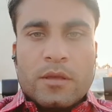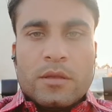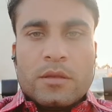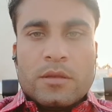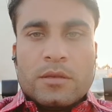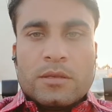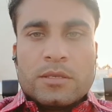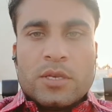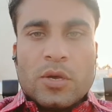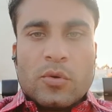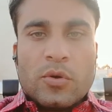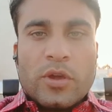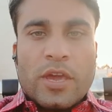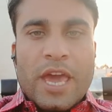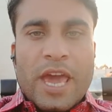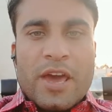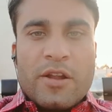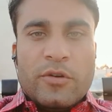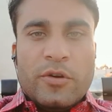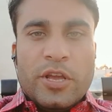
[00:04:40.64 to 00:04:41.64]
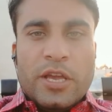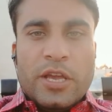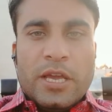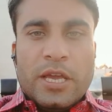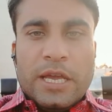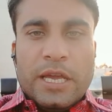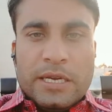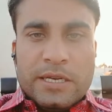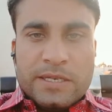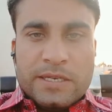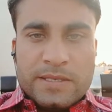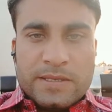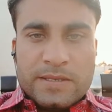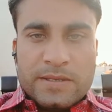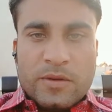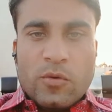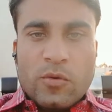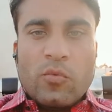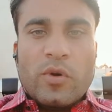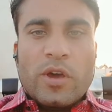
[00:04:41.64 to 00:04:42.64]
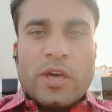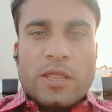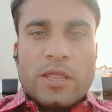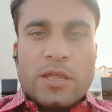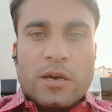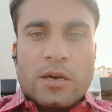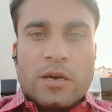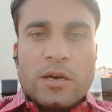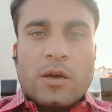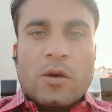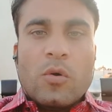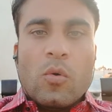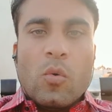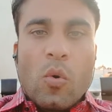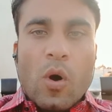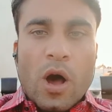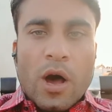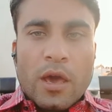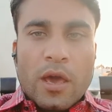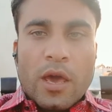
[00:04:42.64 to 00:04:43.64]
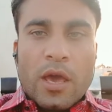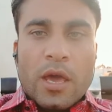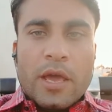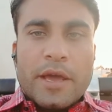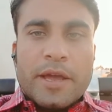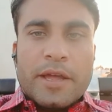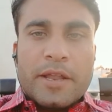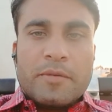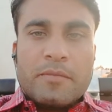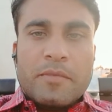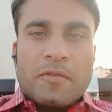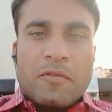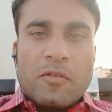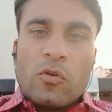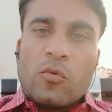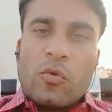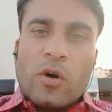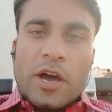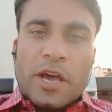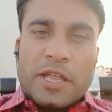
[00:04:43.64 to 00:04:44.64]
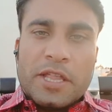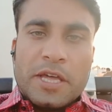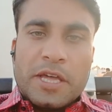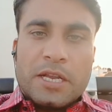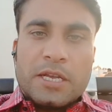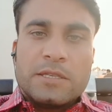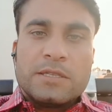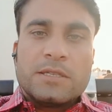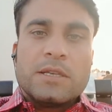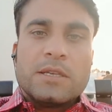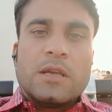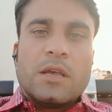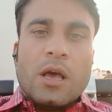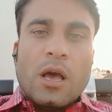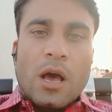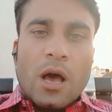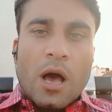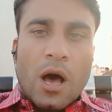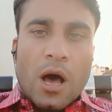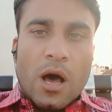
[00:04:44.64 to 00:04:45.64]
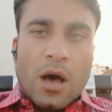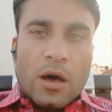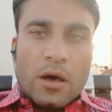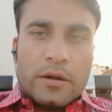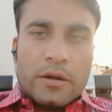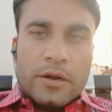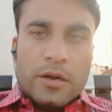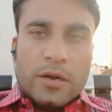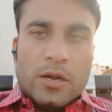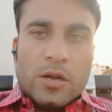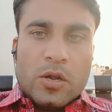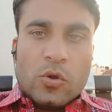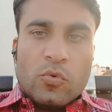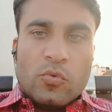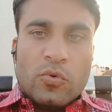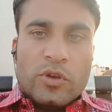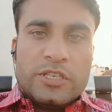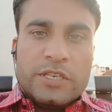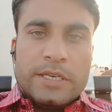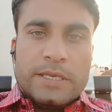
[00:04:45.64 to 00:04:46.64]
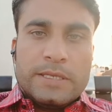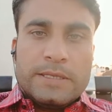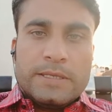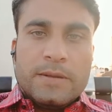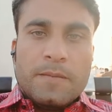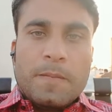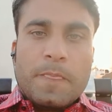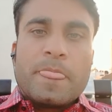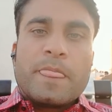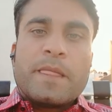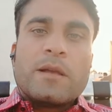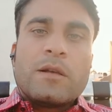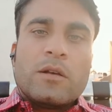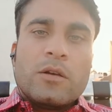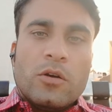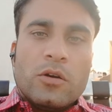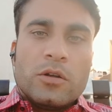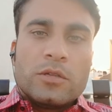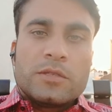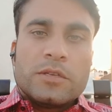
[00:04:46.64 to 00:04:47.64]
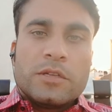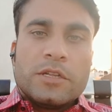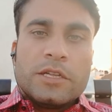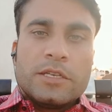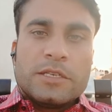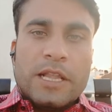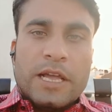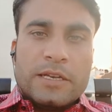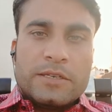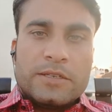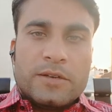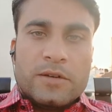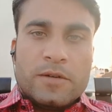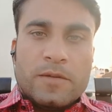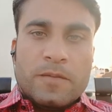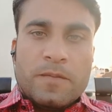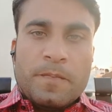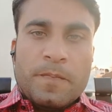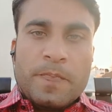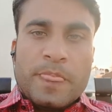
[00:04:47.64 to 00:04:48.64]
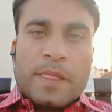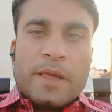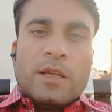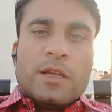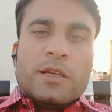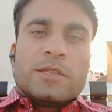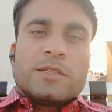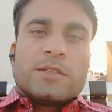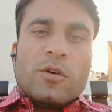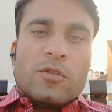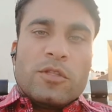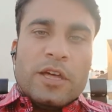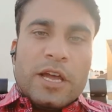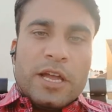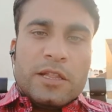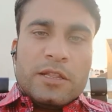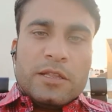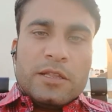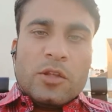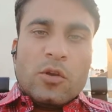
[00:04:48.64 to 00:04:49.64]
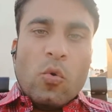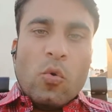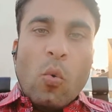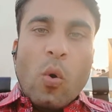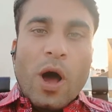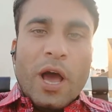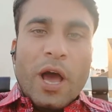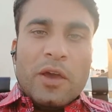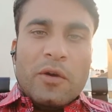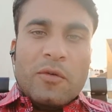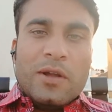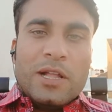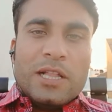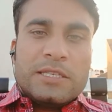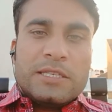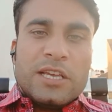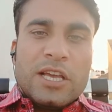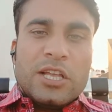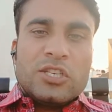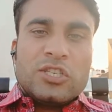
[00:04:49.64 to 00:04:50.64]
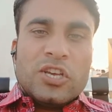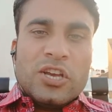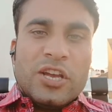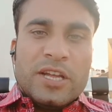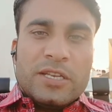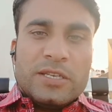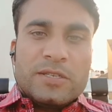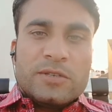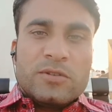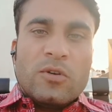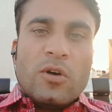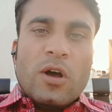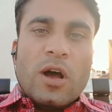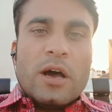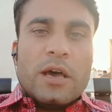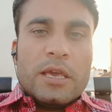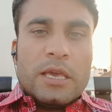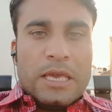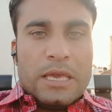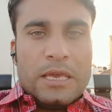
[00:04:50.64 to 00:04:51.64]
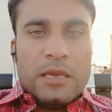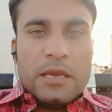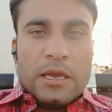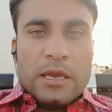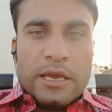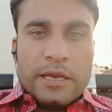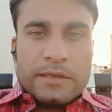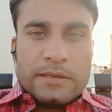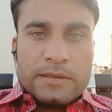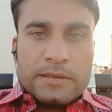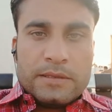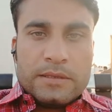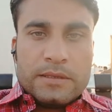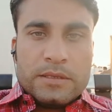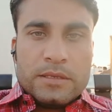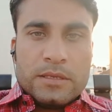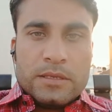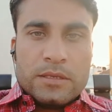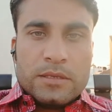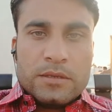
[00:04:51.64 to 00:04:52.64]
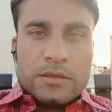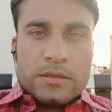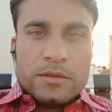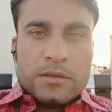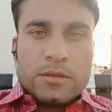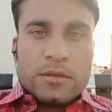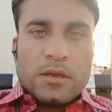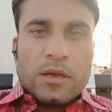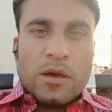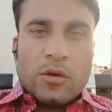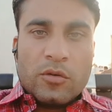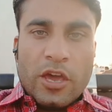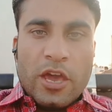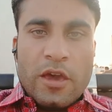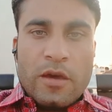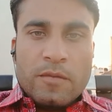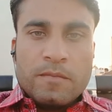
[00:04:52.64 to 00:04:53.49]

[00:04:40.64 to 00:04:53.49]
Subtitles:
so carry ends with y and before y there is r, which is consonant letter. So then y will change into ies. Okay,